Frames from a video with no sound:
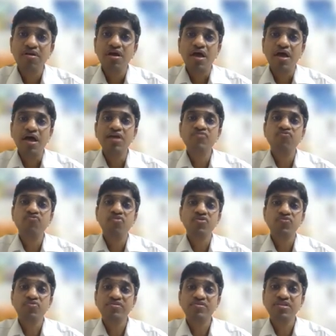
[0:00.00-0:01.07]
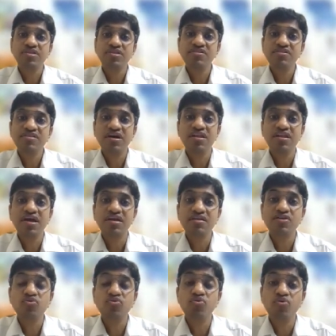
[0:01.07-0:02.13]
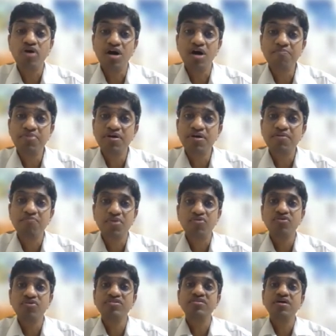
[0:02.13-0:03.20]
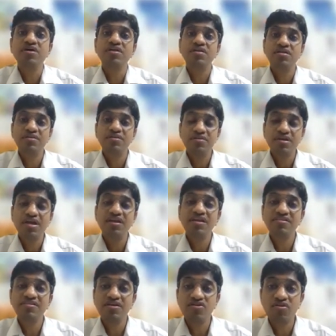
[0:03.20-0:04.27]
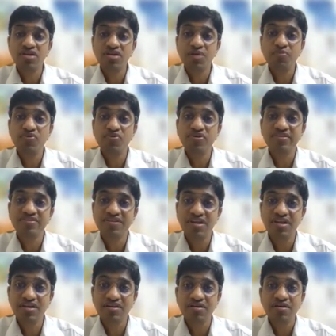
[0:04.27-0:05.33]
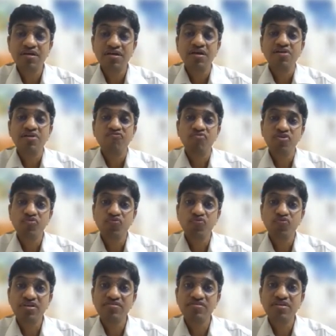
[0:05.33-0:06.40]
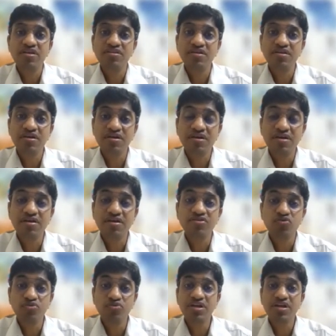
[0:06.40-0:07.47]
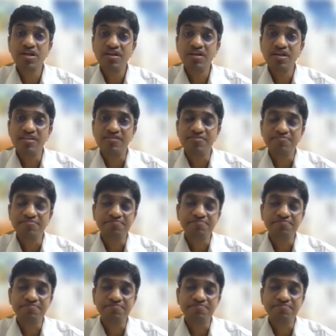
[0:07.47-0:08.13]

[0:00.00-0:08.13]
and phosphorus levels are likely to go up because the kidneys are not able to excrete phosphorus in the through the kidneys.